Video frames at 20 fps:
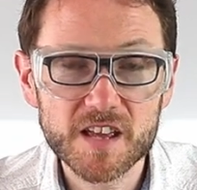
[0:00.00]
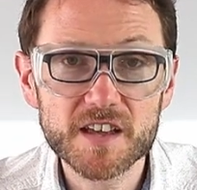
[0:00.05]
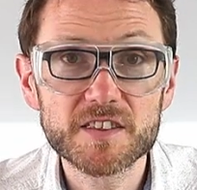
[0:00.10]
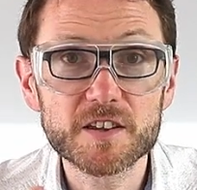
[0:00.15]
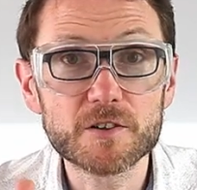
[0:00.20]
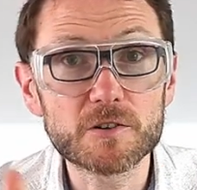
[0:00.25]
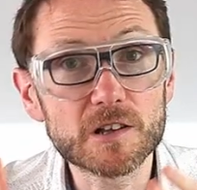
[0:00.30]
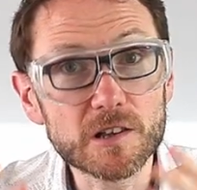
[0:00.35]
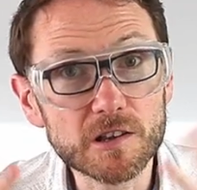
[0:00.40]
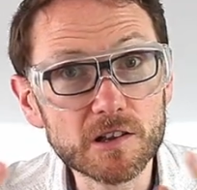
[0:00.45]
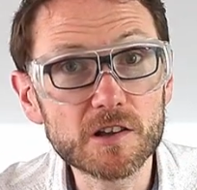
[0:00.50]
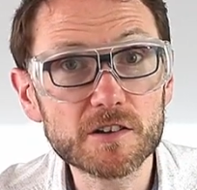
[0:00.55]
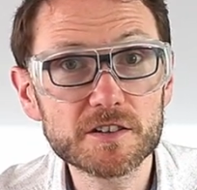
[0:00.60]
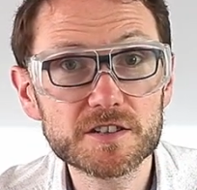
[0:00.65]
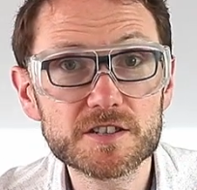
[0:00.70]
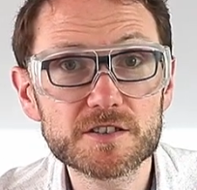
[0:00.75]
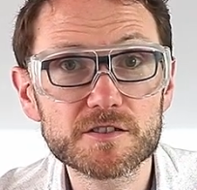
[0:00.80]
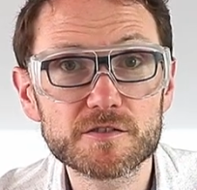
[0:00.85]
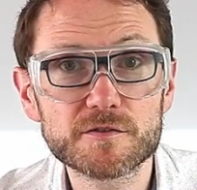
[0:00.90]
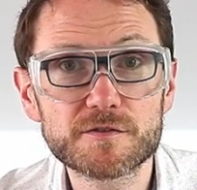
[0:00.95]
There are
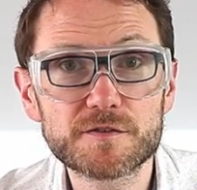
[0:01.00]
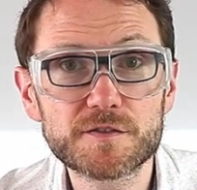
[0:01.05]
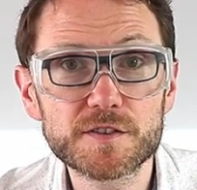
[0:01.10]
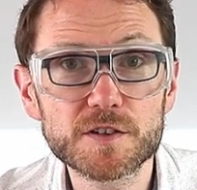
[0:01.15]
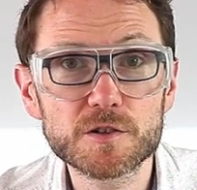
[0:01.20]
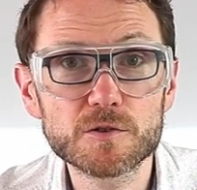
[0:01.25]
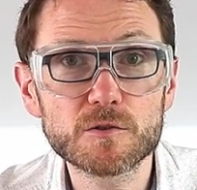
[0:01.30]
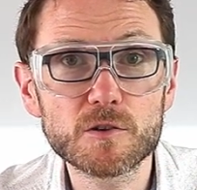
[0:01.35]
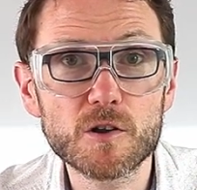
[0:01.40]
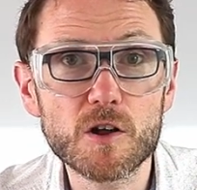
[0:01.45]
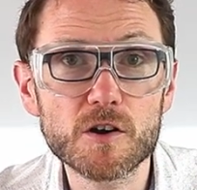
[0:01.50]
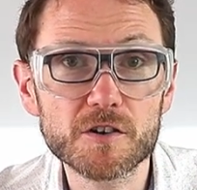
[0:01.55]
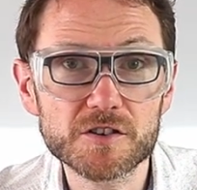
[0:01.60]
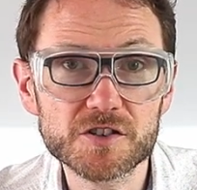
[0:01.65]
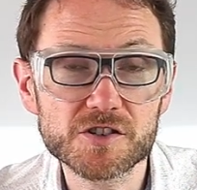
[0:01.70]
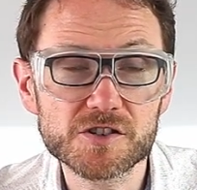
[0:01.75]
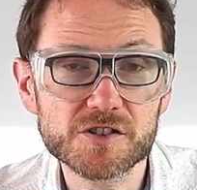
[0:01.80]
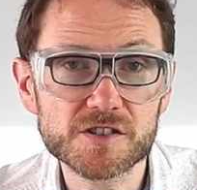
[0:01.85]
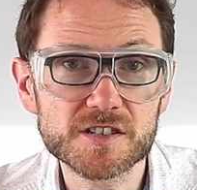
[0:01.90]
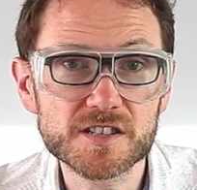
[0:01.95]
lots of fuel
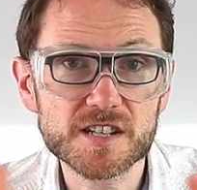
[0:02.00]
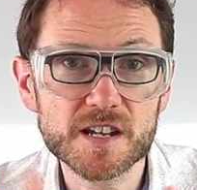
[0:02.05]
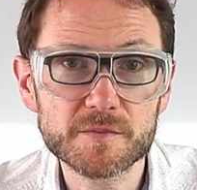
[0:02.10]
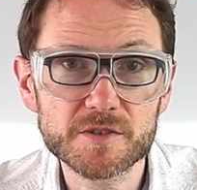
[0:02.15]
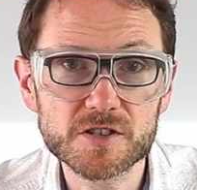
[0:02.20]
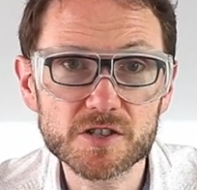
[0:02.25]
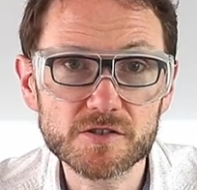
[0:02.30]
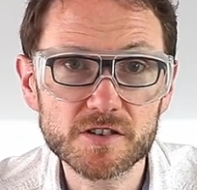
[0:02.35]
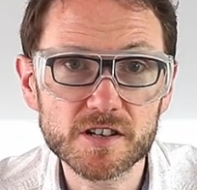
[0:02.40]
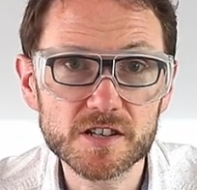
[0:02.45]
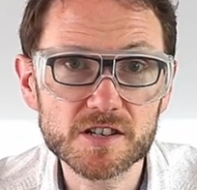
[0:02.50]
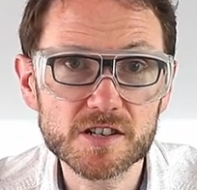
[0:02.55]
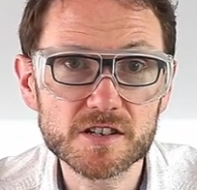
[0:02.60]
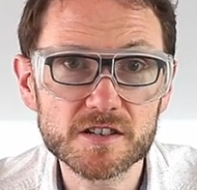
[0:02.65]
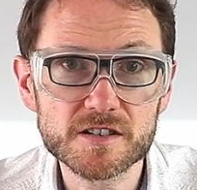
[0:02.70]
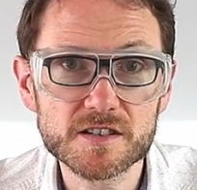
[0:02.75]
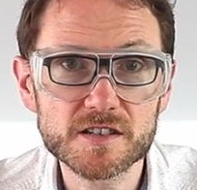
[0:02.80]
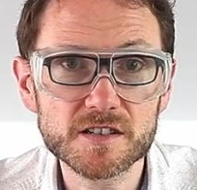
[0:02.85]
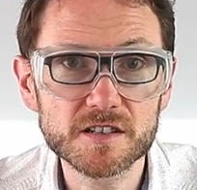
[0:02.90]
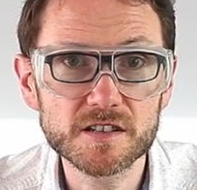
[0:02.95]
oxygen
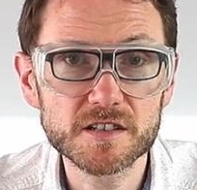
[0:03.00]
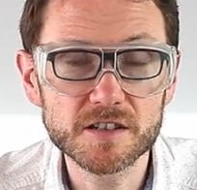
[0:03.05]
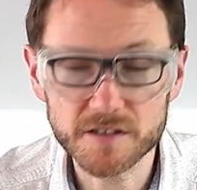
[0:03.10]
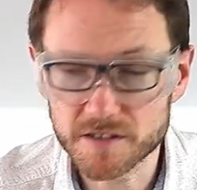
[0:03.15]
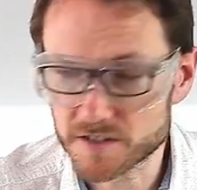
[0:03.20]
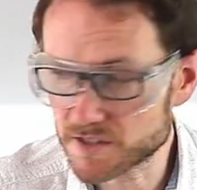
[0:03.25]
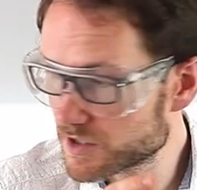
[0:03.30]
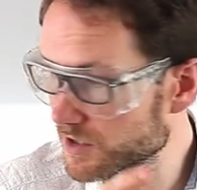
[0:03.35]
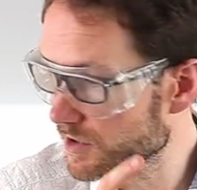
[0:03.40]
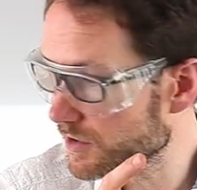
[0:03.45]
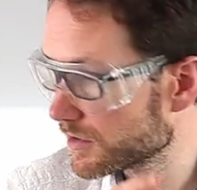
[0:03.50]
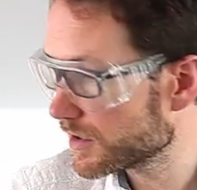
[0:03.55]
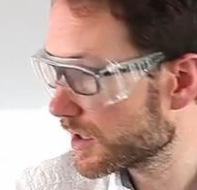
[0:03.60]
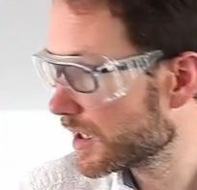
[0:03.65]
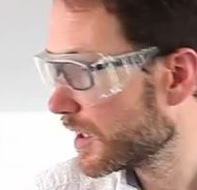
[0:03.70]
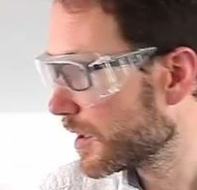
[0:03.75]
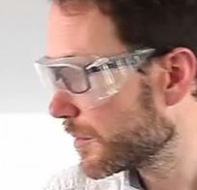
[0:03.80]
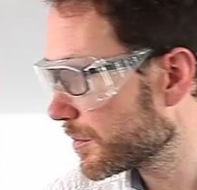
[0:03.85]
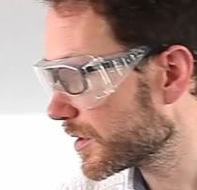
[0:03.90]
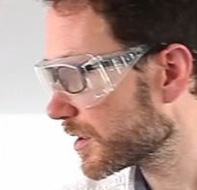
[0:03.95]
demonstrations that you can do,
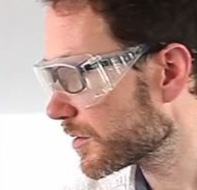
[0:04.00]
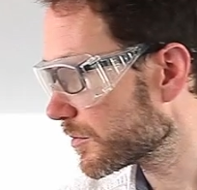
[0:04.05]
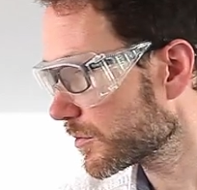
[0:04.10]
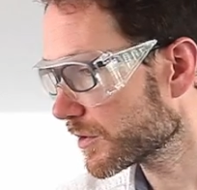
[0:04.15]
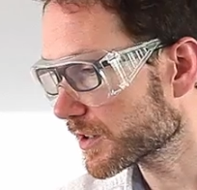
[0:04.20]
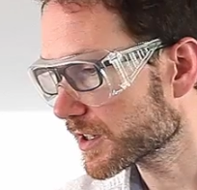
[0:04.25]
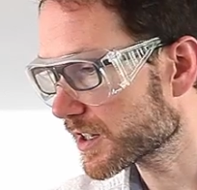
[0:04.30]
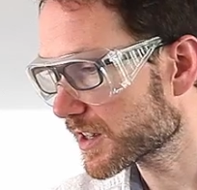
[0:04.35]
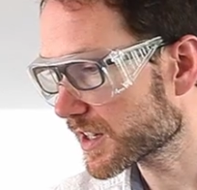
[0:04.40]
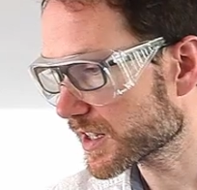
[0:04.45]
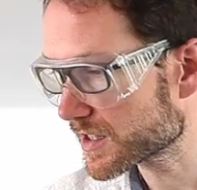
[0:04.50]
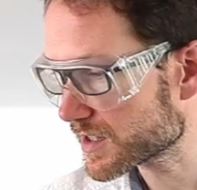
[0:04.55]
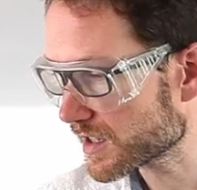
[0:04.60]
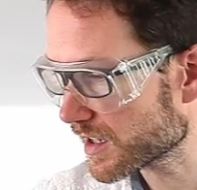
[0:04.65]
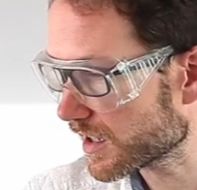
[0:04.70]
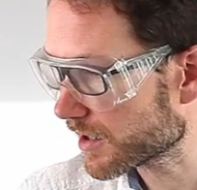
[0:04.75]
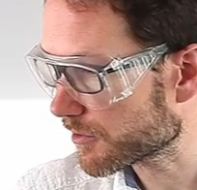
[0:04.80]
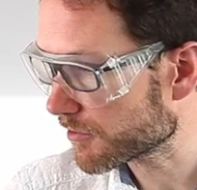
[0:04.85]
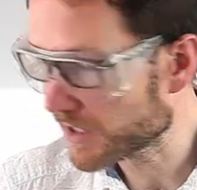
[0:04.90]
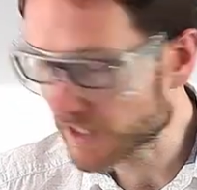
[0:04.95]
but one of the things that
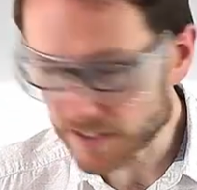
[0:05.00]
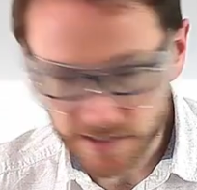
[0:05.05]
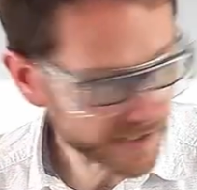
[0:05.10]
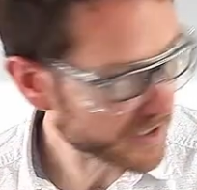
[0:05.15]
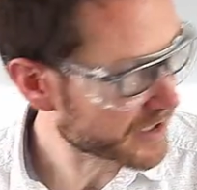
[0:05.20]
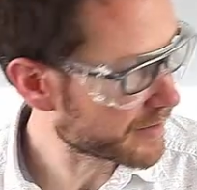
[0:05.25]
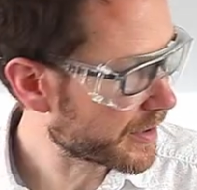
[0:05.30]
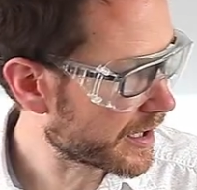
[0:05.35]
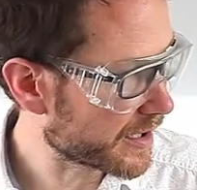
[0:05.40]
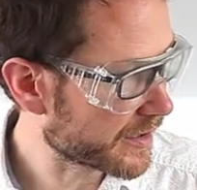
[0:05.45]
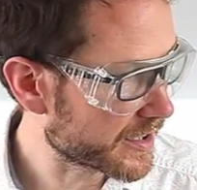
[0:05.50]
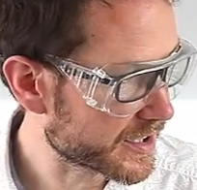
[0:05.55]
I really like about